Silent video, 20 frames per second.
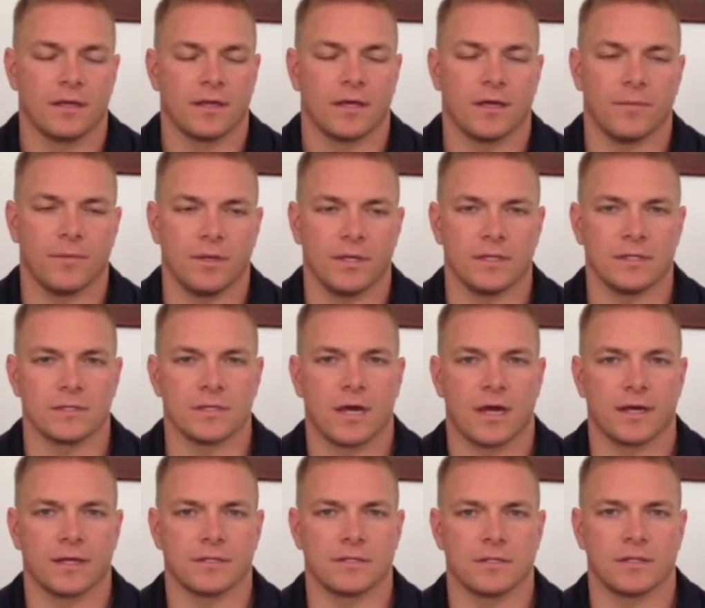coming and
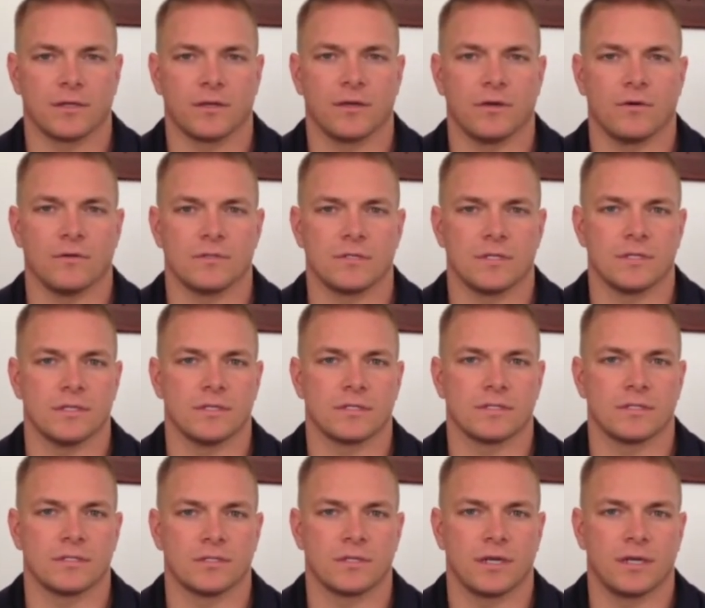talking to the coaches
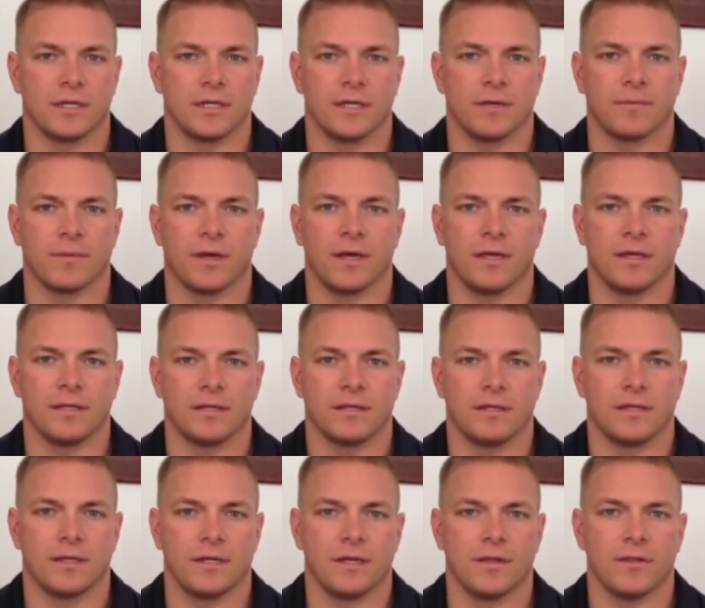and trying to get
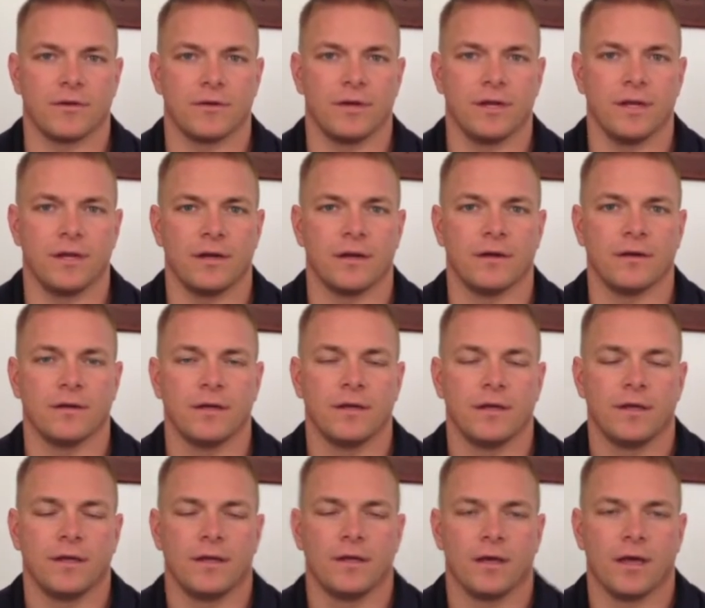in their ear
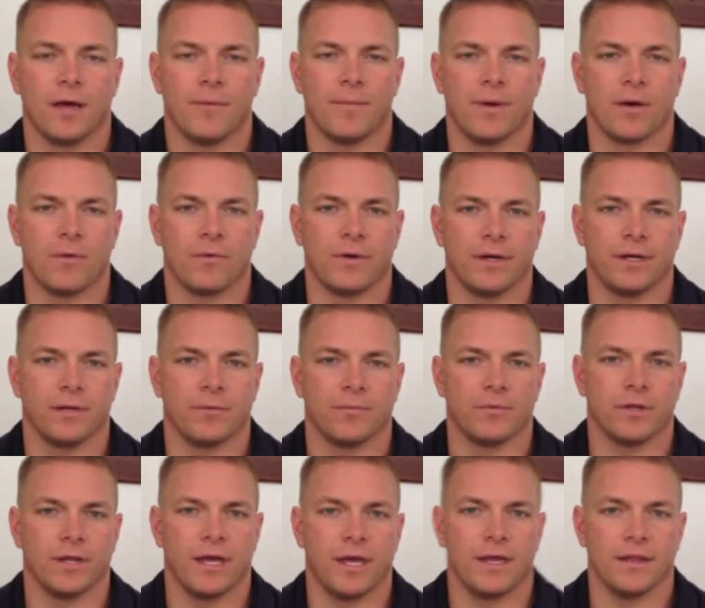about wanting to
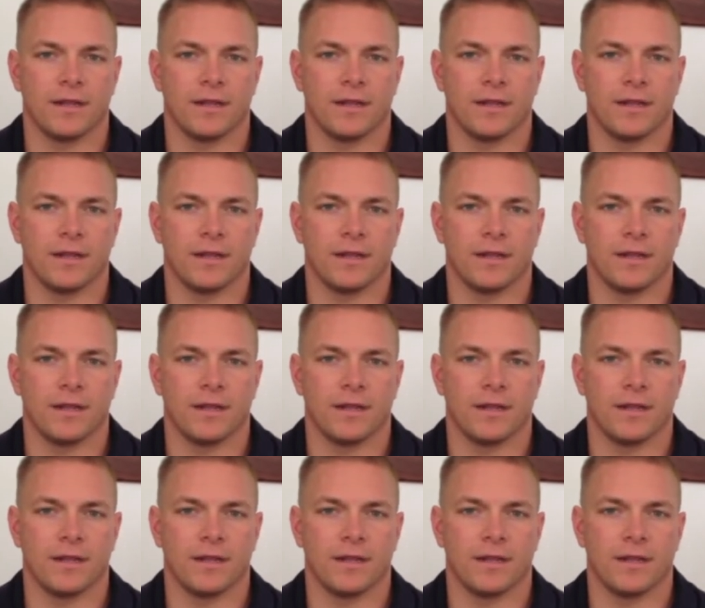play.